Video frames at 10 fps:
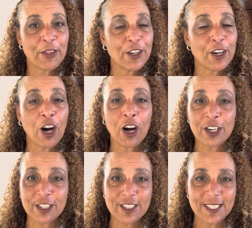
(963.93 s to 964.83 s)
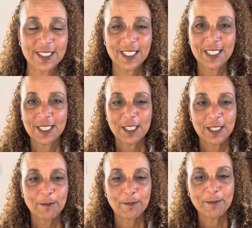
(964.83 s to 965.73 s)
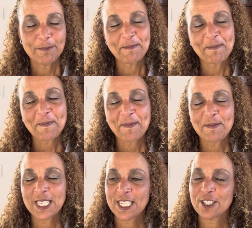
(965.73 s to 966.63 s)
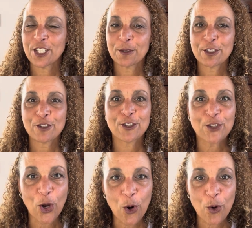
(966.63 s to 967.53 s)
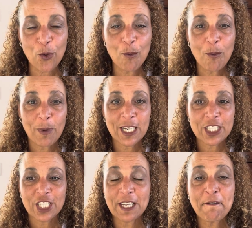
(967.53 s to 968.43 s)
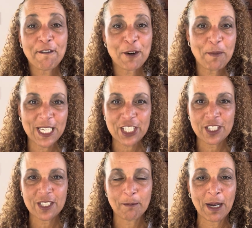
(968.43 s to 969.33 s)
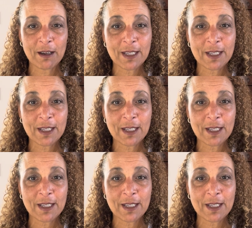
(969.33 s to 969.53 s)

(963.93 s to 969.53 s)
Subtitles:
the heart, because there is so much information about